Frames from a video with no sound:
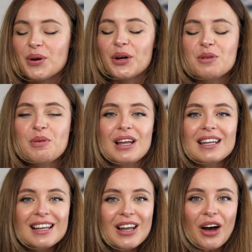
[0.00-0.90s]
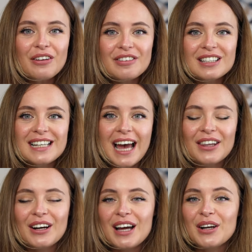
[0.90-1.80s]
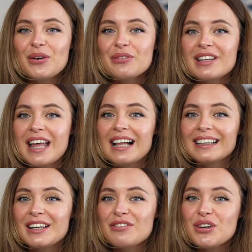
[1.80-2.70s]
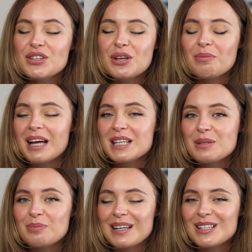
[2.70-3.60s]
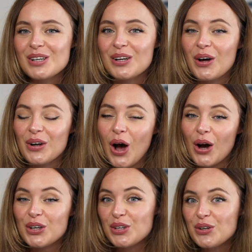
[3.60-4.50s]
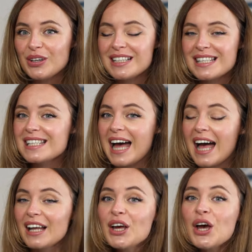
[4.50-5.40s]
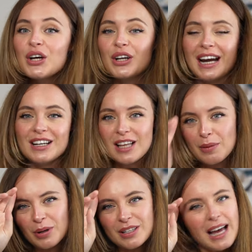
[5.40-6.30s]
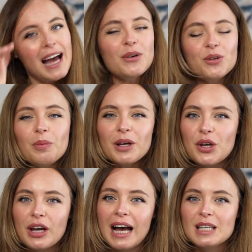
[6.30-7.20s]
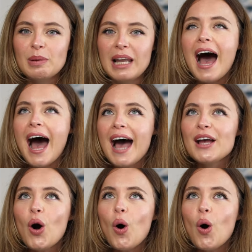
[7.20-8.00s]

I'm gonna put a little outfit together and hopefully that'll give you some inspiration on how you can style your hairstyle because I don't know about you guys, but like I